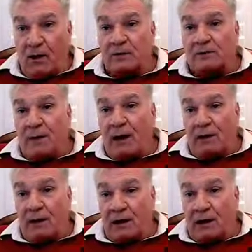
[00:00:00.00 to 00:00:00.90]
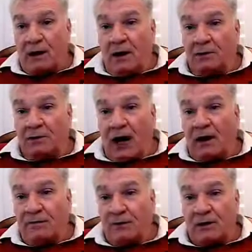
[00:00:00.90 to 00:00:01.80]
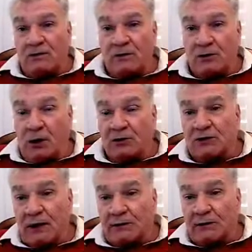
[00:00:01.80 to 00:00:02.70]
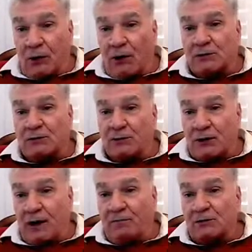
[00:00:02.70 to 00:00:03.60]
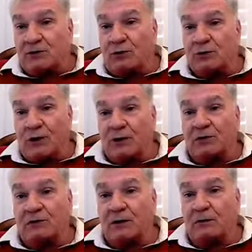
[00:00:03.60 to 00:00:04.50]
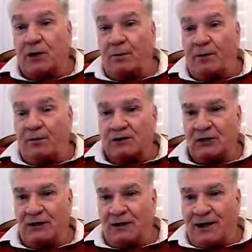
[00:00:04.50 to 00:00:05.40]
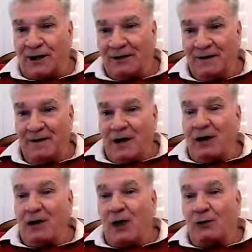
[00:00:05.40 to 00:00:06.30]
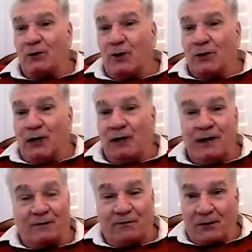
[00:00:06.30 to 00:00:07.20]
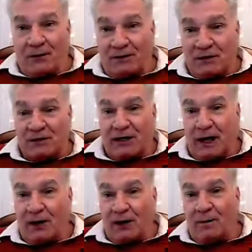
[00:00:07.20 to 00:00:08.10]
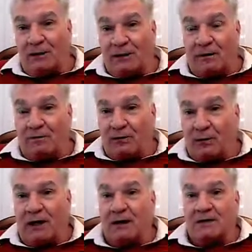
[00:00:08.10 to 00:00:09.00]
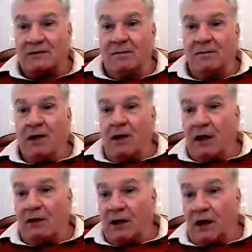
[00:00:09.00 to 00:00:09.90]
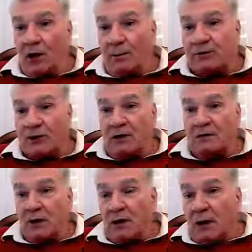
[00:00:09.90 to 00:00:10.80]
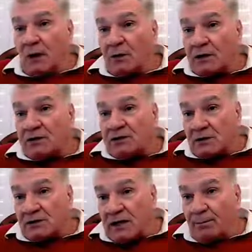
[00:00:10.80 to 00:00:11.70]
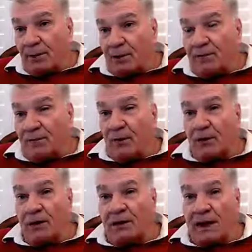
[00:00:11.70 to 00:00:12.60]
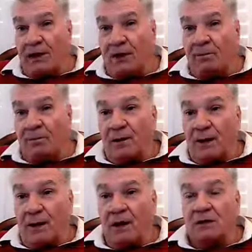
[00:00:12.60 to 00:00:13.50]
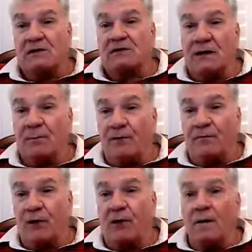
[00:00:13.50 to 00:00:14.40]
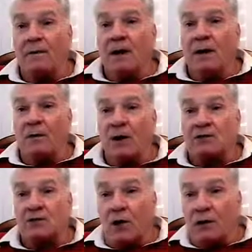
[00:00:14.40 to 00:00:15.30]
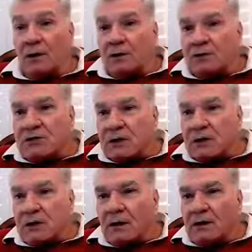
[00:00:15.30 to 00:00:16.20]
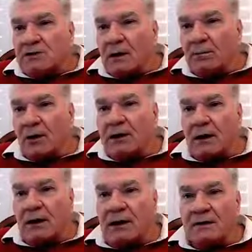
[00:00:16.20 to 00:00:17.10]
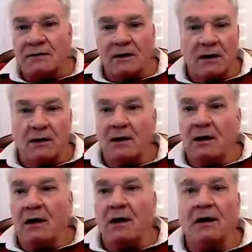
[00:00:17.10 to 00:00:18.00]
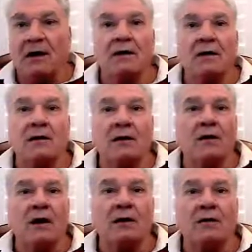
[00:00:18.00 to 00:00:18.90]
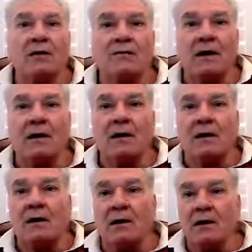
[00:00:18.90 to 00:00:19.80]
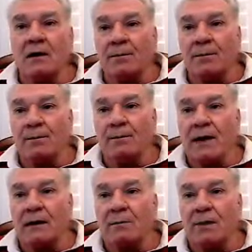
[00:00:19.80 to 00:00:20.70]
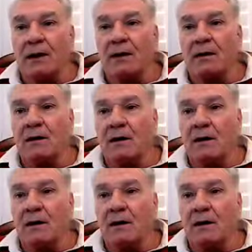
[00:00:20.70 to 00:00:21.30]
was making the drive for this, which cost $100 to drive these 2 switches at the top of each other, right? And now you don't need that for this gallium nitride with 2 gates. And the other option is, this is a symbol for a gallium, this symbol for what is called, you see, the symbol here has a little, you know, I don't know if I make it bigger.